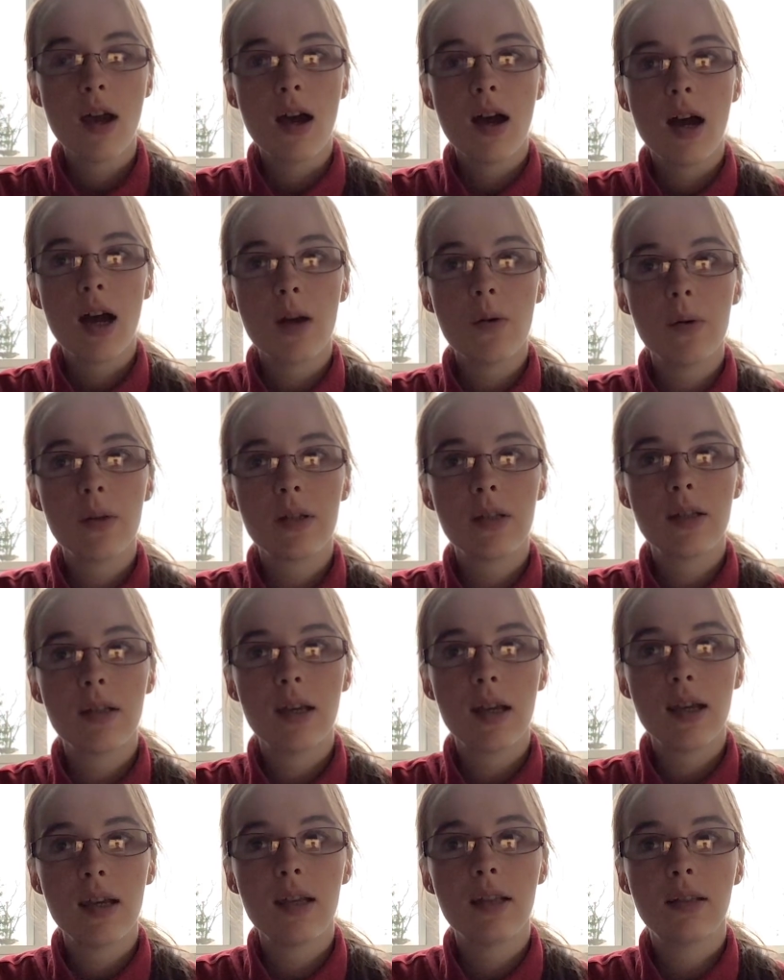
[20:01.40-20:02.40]
I would
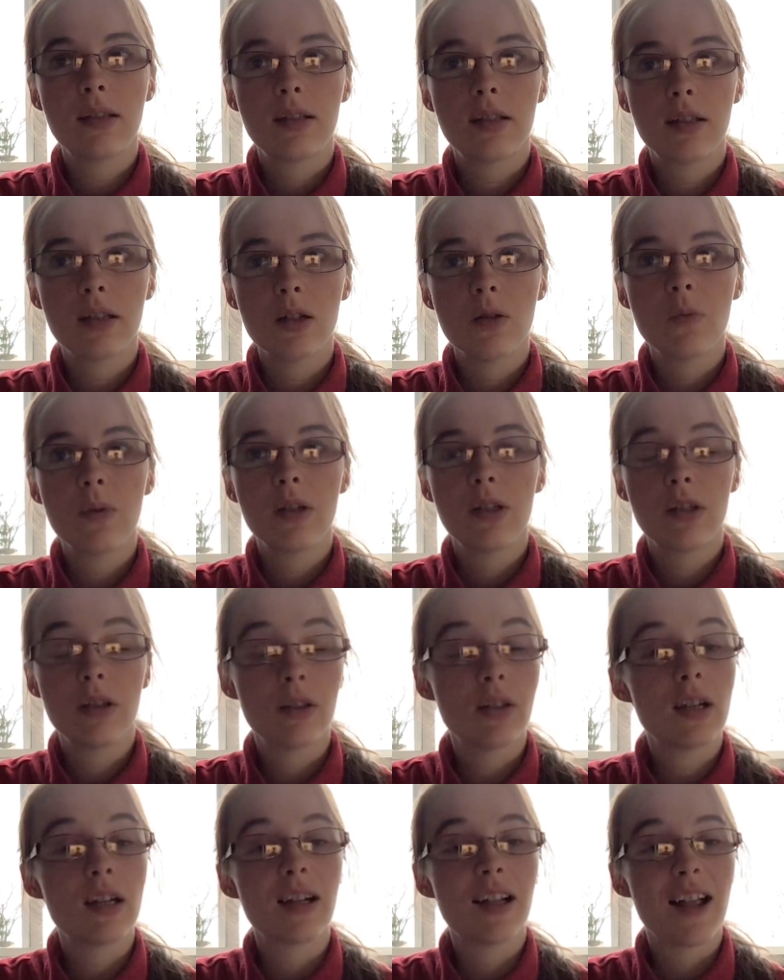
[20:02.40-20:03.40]
say we still
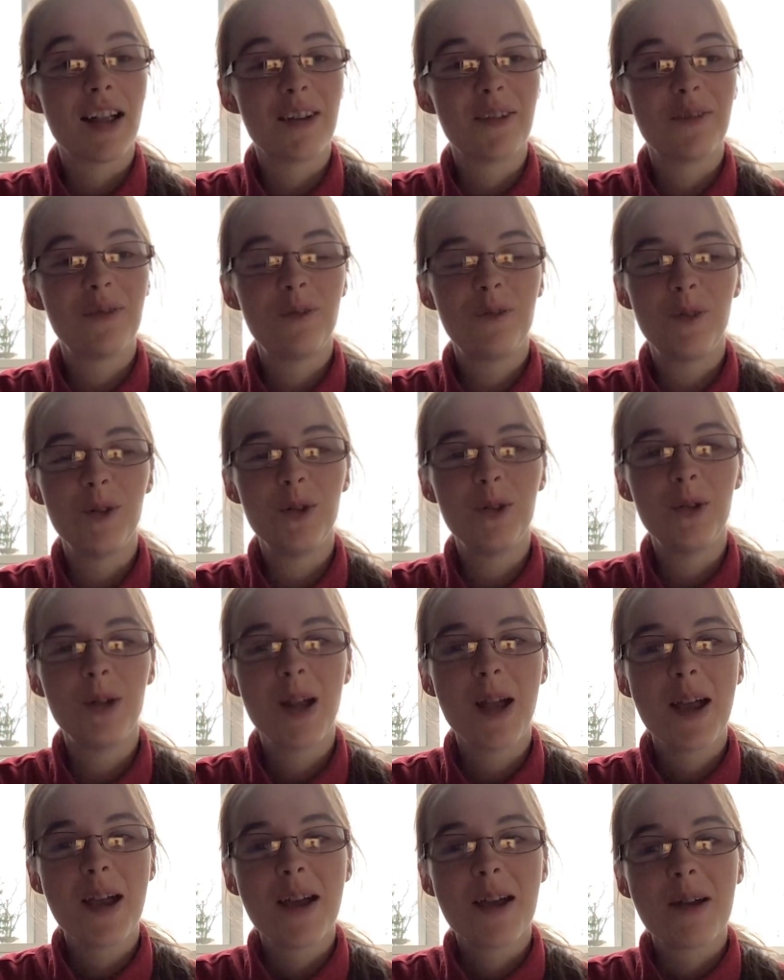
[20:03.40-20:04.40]
get a lot of food,
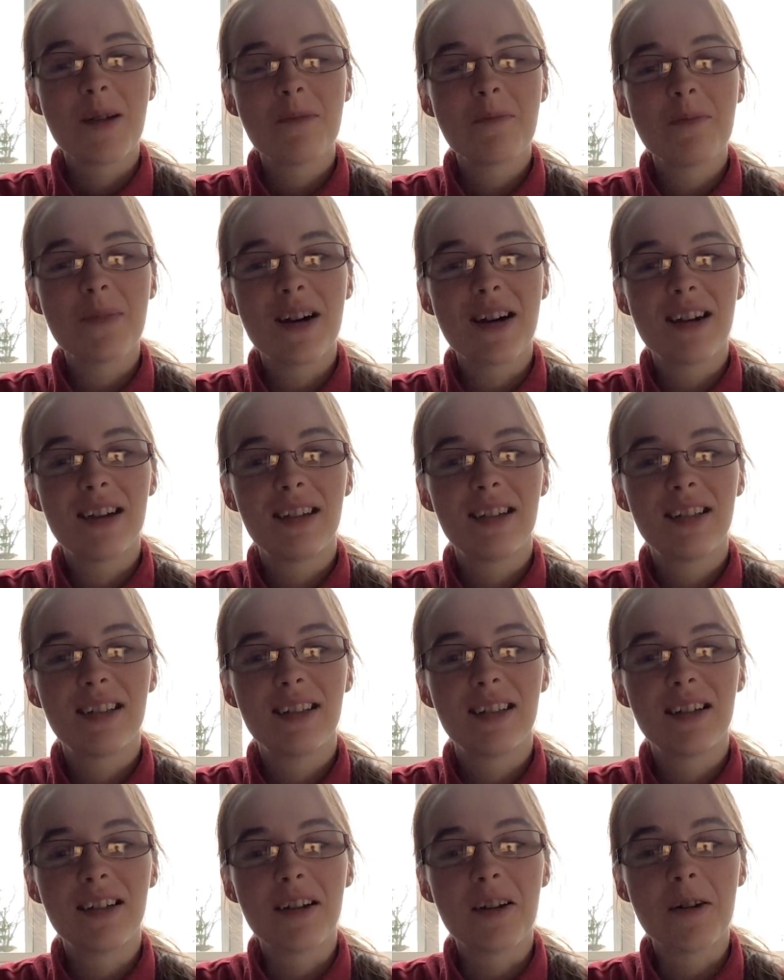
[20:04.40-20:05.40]
but
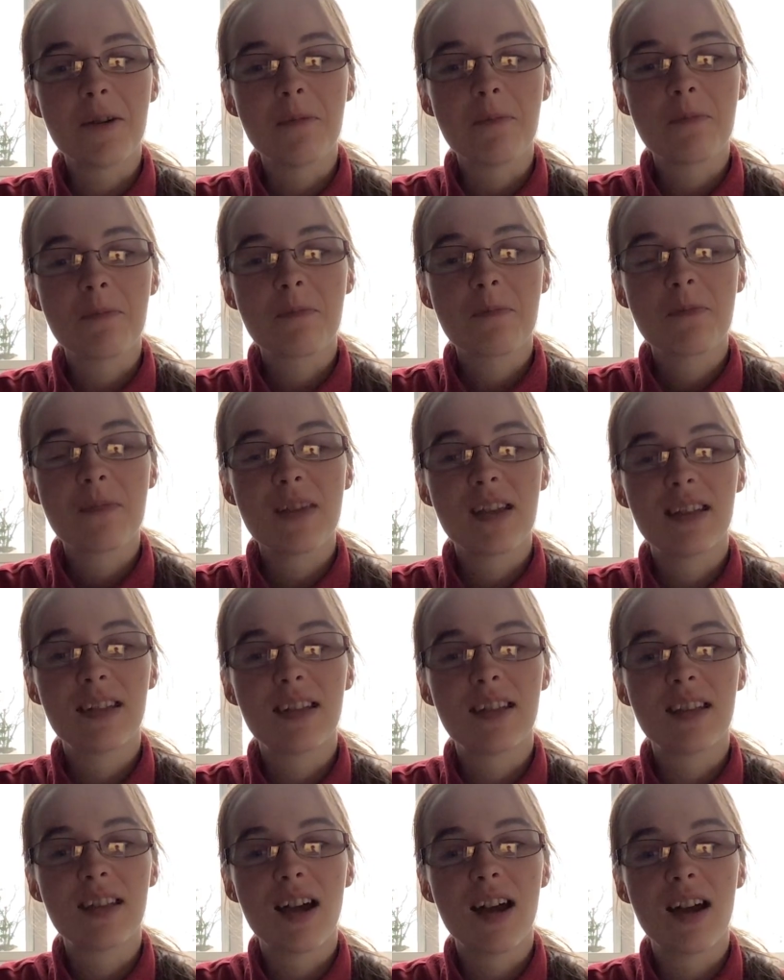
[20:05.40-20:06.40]
it's
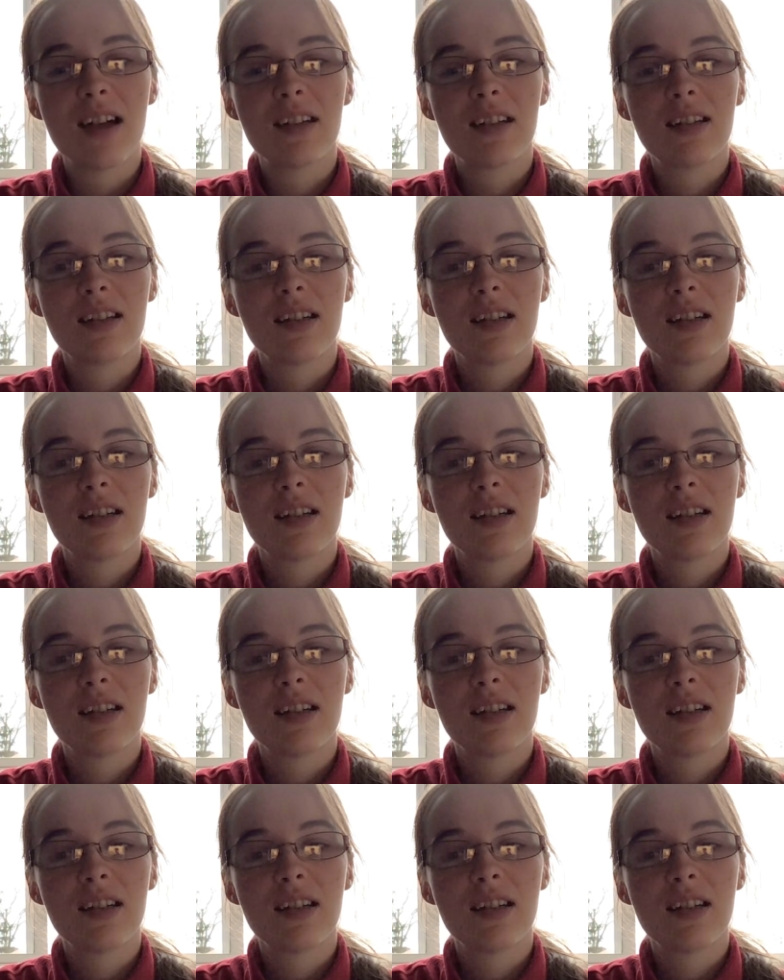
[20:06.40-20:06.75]
not.